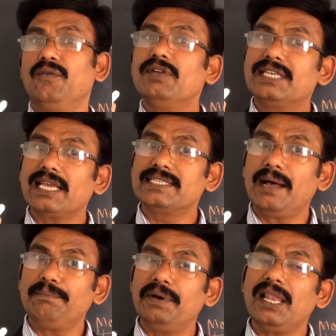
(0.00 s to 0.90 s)
Which
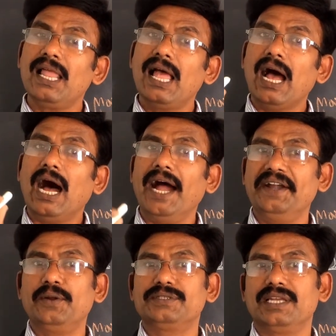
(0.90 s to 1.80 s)
example?
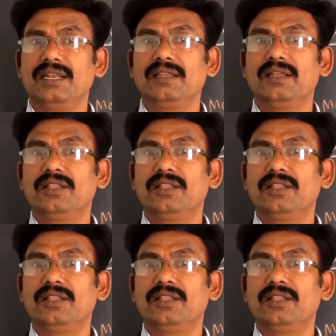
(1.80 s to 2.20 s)
Hydrogen.